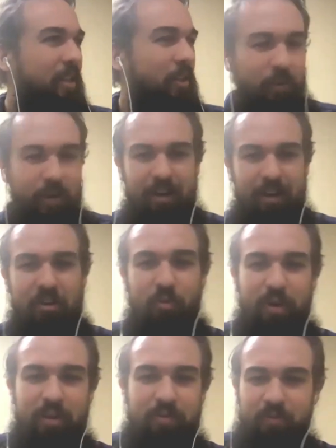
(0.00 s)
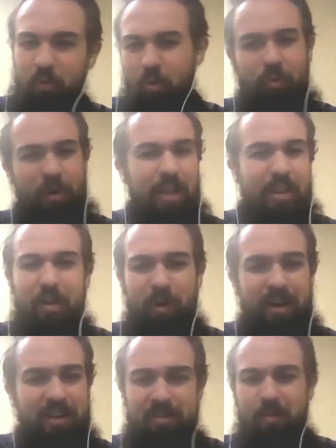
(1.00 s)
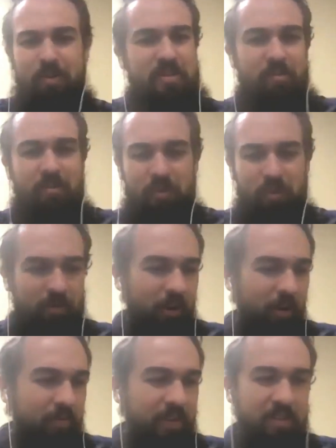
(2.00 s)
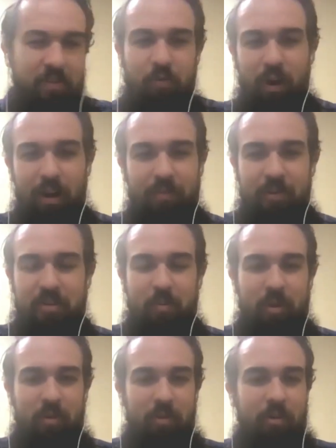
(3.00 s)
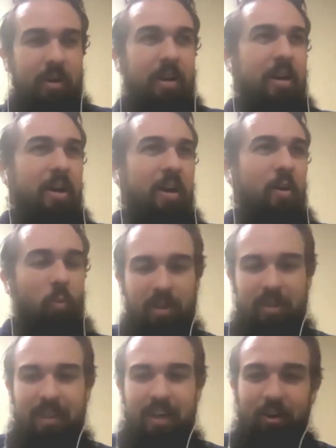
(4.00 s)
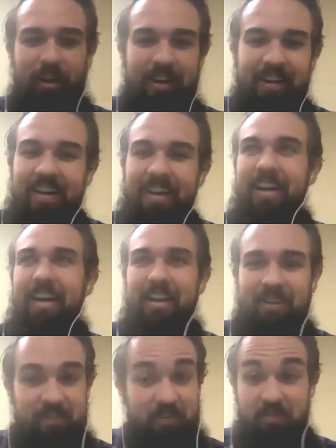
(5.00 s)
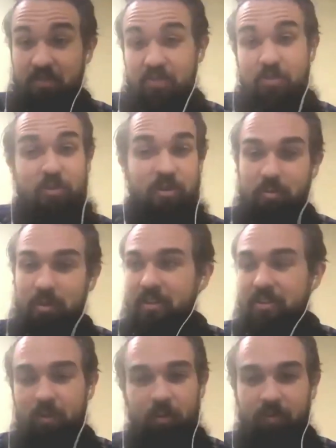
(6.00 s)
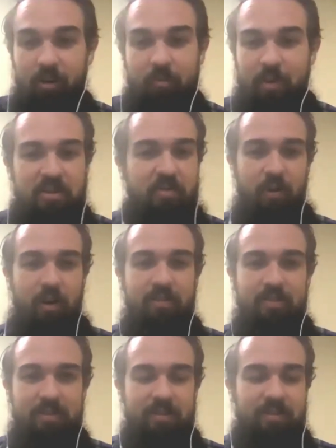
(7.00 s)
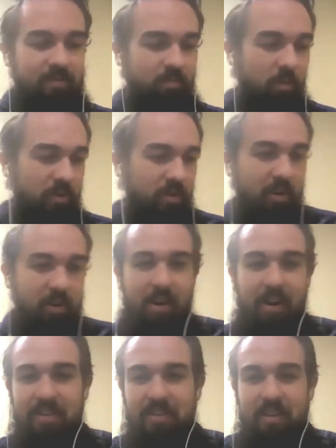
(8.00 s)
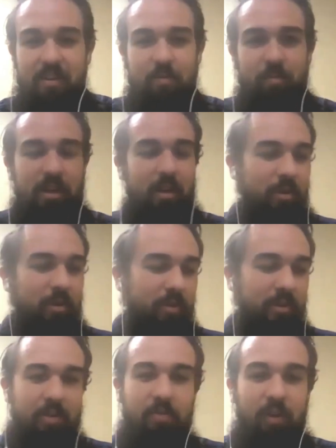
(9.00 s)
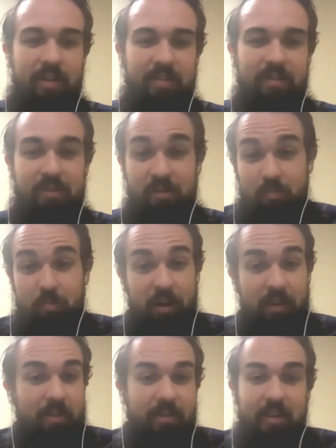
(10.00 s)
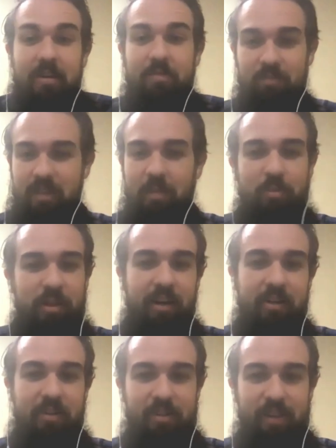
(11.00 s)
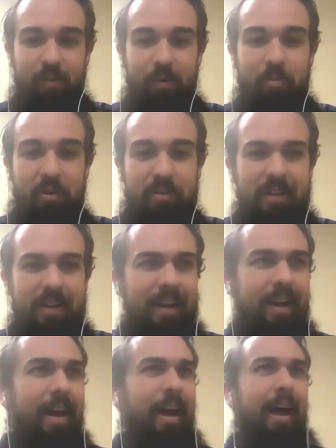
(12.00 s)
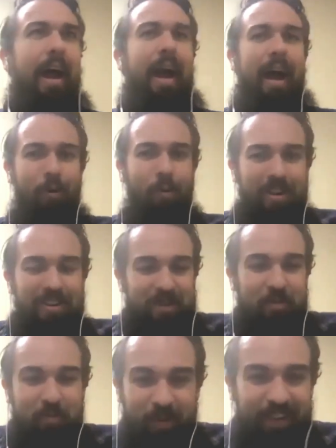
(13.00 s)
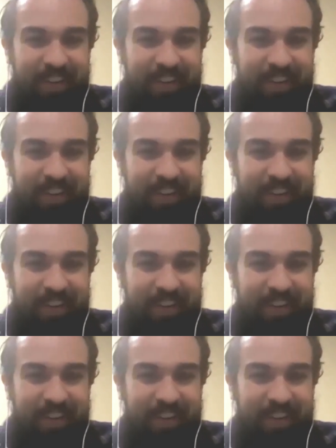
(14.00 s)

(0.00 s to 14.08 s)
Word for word: learn how to drift or rally race or some sort of offensive driving or something or other with Larry and soon to be some of our best friends because most of our clients end up becoming really good friends just by the deep connections that we build. How awesome!